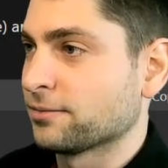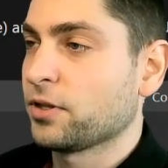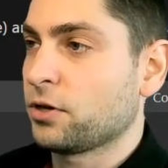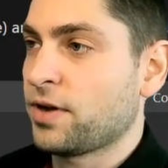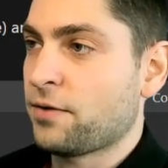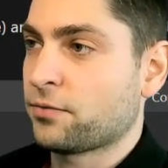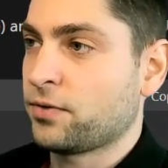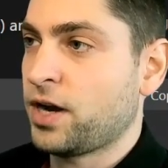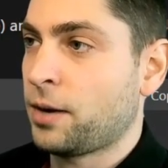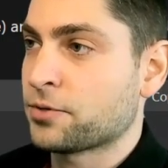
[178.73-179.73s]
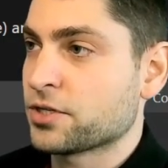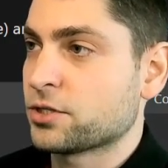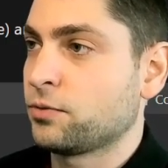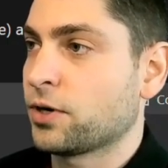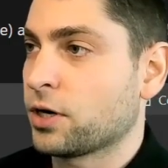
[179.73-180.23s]
Now we have three options to
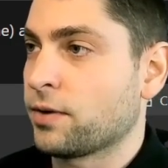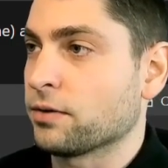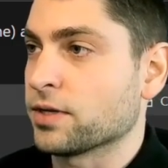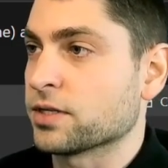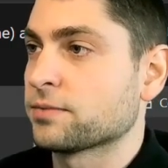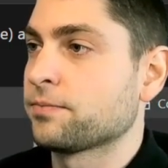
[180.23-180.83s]
work around this.